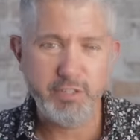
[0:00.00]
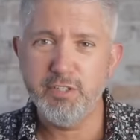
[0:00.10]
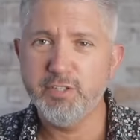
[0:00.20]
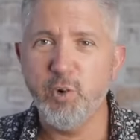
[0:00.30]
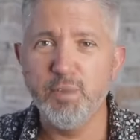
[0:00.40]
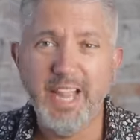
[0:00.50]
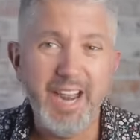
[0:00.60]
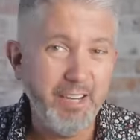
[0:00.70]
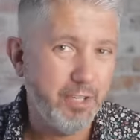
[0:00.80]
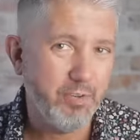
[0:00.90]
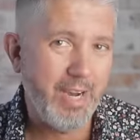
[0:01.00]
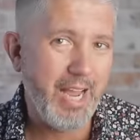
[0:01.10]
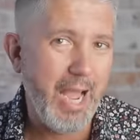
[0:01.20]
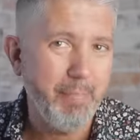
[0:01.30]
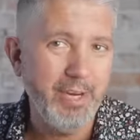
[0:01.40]
there's this whole 90s
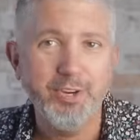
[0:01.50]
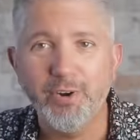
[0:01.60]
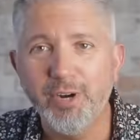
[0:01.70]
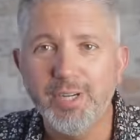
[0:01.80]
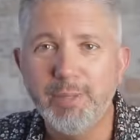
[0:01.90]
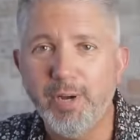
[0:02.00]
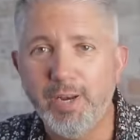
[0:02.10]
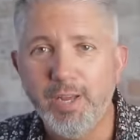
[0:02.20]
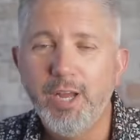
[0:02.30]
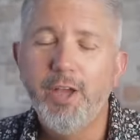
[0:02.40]
trend happening currently, but